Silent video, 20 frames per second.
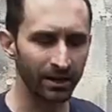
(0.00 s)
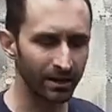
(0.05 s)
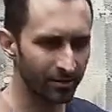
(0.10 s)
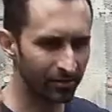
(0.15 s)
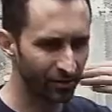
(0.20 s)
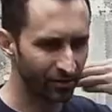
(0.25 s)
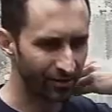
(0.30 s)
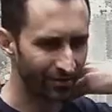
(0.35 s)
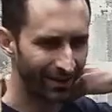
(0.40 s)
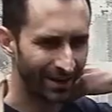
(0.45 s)
It's
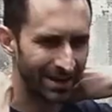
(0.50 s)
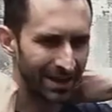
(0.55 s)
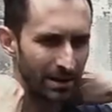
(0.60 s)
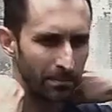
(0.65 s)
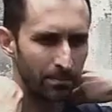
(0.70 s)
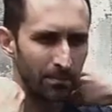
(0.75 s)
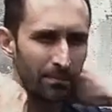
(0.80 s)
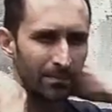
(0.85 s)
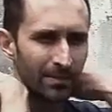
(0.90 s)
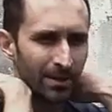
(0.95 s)
just if I get
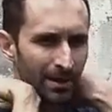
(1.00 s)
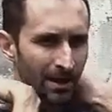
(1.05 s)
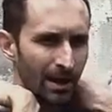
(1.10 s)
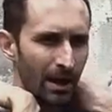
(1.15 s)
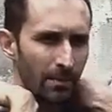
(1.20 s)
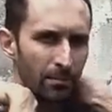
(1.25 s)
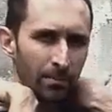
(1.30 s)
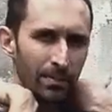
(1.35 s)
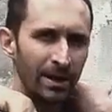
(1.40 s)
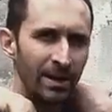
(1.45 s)
a
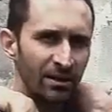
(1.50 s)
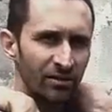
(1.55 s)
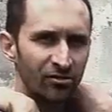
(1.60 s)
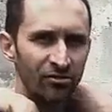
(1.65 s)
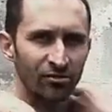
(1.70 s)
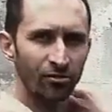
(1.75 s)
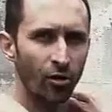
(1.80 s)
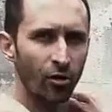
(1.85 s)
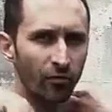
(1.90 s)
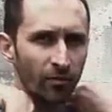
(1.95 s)

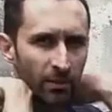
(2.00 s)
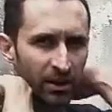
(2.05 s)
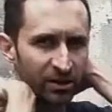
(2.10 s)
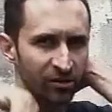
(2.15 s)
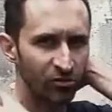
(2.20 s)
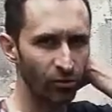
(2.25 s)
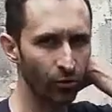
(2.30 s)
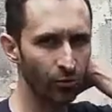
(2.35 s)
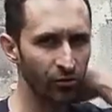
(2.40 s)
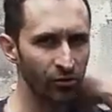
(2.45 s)
pinch over my
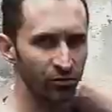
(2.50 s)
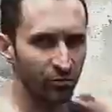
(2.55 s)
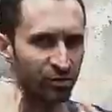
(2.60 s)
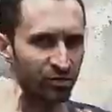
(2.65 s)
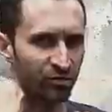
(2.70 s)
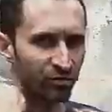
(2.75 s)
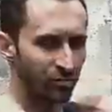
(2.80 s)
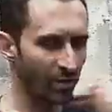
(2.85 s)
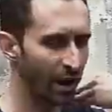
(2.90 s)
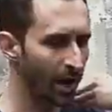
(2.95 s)
shoulders with
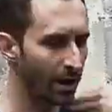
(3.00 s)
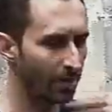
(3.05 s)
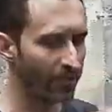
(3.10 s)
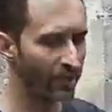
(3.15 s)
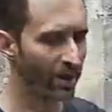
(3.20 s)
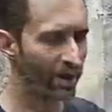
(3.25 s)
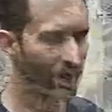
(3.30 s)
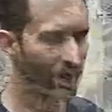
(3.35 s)
straps,